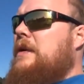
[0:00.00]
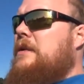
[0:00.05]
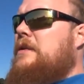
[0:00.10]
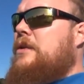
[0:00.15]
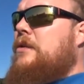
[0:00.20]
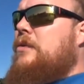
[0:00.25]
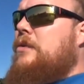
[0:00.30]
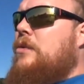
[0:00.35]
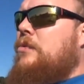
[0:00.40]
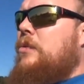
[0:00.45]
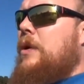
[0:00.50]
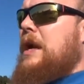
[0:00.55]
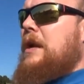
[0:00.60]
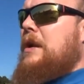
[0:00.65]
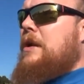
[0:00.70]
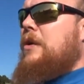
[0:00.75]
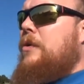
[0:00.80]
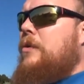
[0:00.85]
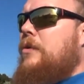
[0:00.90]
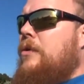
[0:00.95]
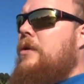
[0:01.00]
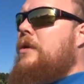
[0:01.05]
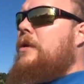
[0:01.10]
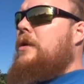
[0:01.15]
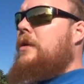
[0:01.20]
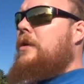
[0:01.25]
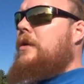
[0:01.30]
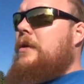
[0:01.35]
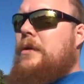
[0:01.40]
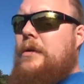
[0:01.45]
Don't quite know
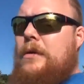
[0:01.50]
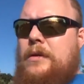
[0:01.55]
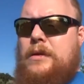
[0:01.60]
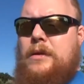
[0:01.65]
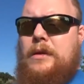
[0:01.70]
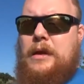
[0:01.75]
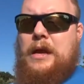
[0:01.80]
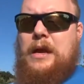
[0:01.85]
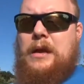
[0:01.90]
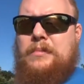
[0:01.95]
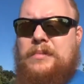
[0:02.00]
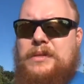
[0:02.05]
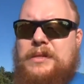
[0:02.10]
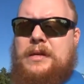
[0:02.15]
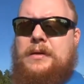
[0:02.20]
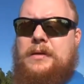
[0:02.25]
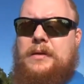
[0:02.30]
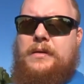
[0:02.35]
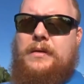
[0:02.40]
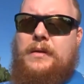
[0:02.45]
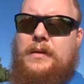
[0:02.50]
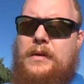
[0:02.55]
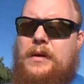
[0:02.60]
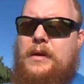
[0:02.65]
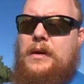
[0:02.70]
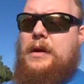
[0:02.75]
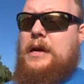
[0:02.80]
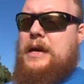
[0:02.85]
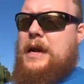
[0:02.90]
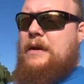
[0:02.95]
the names.
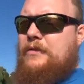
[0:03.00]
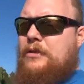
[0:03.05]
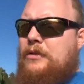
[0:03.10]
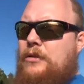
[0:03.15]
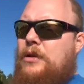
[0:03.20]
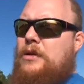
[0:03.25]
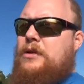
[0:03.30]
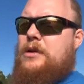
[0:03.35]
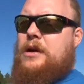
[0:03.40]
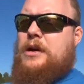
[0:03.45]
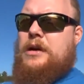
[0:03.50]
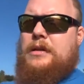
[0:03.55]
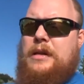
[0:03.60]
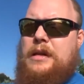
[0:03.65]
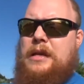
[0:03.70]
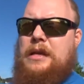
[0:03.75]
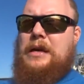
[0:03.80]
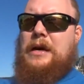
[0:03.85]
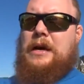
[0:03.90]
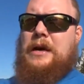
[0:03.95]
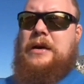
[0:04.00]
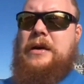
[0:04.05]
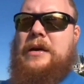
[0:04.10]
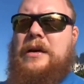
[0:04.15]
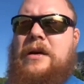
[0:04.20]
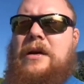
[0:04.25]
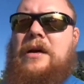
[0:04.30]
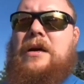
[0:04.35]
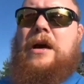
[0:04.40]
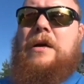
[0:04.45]
I'd have to look on the
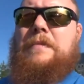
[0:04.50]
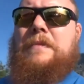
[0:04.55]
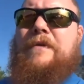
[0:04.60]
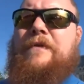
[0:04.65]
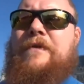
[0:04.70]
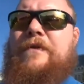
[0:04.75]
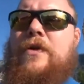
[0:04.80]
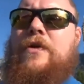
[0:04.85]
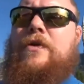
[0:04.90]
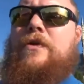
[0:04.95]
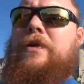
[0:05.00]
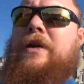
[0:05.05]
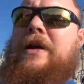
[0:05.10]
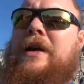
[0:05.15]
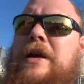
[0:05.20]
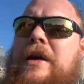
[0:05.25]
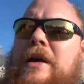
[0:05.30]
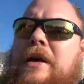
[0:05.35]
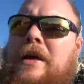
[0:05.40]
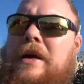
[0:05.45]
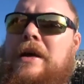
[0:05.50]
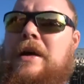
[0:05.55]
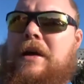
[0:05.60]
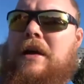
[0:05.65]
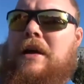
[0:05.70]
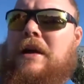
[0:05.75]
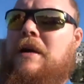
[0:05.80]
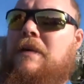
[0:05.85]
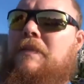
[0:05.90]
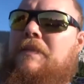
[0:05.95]
my phone,
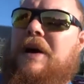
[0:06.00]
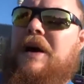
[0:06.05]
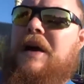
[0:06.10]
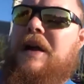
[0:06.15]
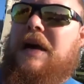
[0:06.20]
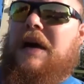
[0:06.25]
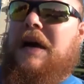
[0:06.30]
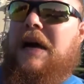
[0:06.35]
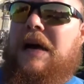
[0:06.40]
but